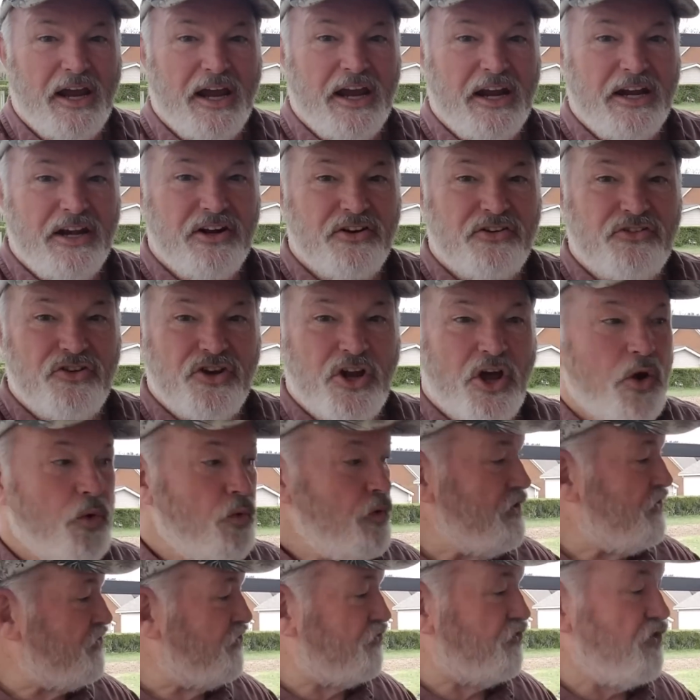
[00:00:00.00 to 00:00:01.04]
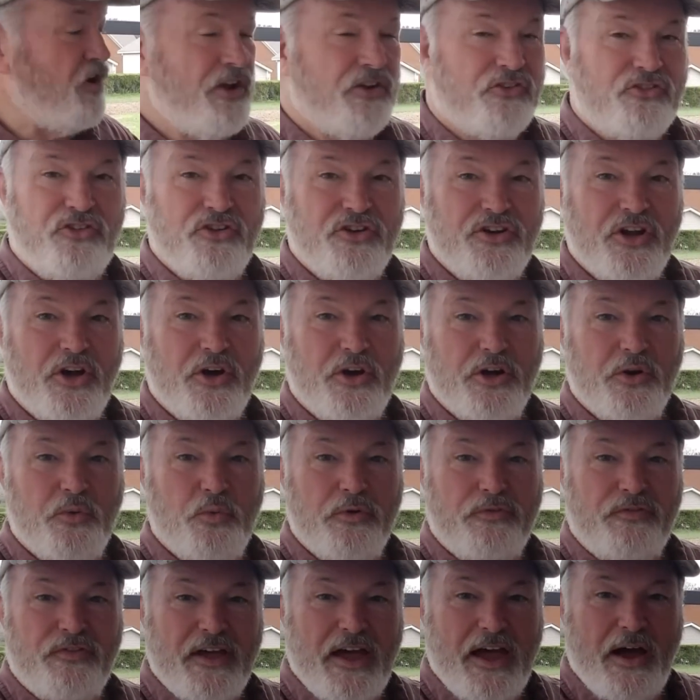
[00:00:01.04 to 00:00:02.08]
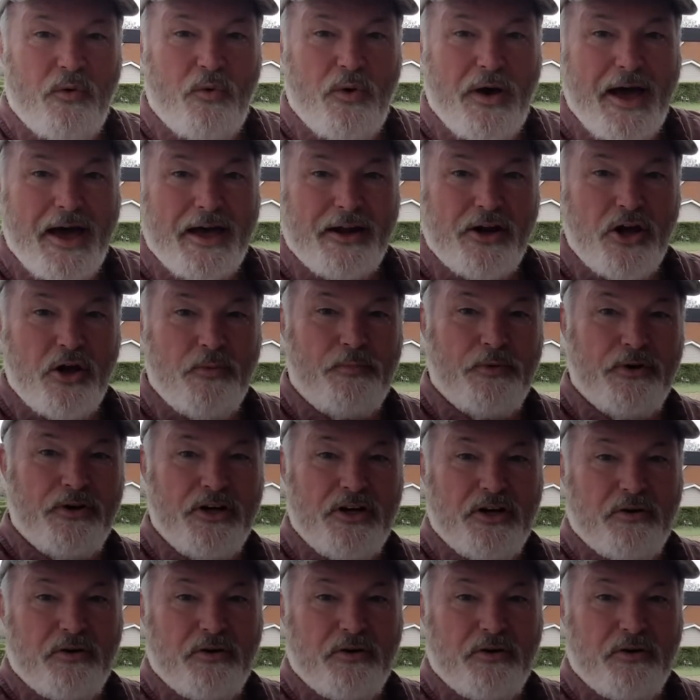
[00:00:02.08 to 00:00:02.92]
and there's no restriction on it with that wide open.